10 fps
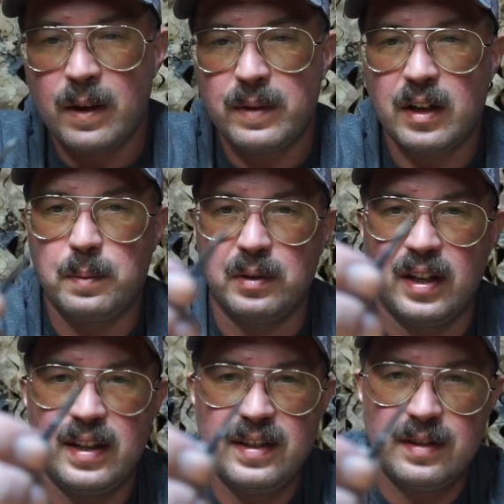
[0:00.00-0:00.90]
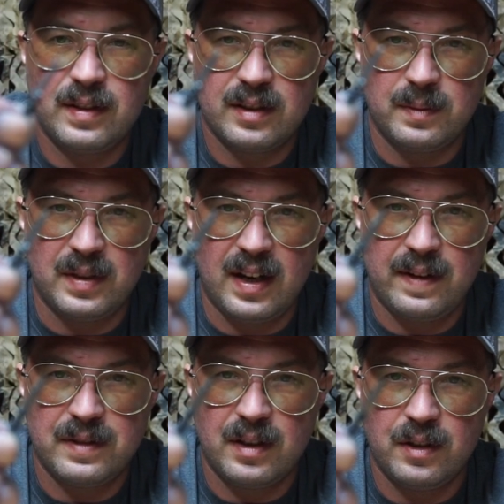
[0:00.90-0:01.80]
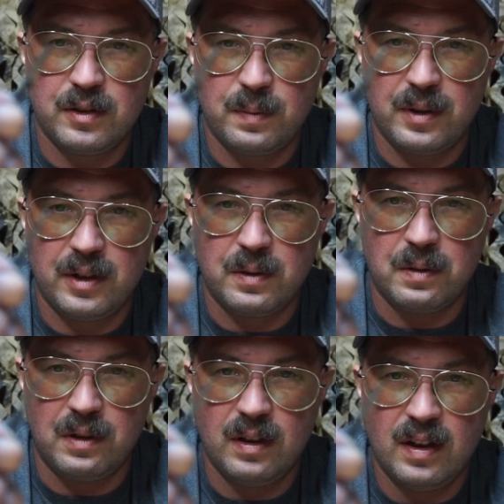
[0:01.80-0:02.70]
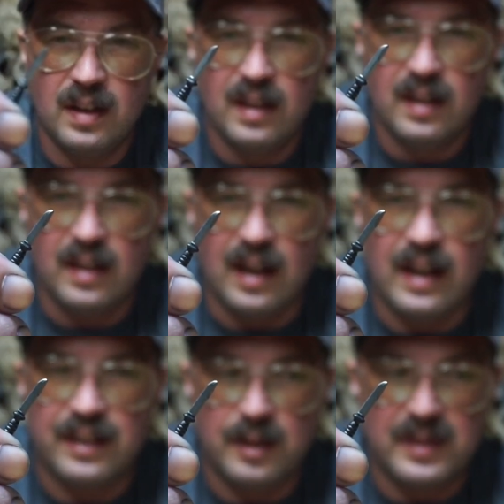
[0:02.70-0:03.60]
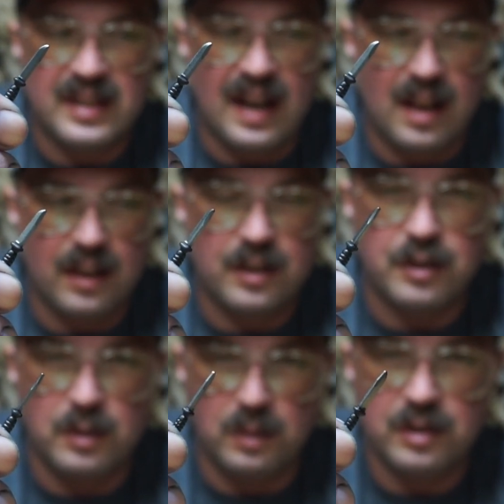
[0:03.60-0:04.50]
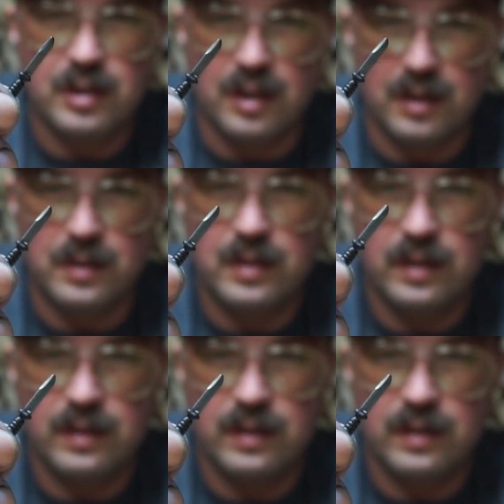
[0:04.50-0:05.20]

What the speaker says: We got our blades. We got some knives there. Those are pretty cool. I like the metallic dual tone.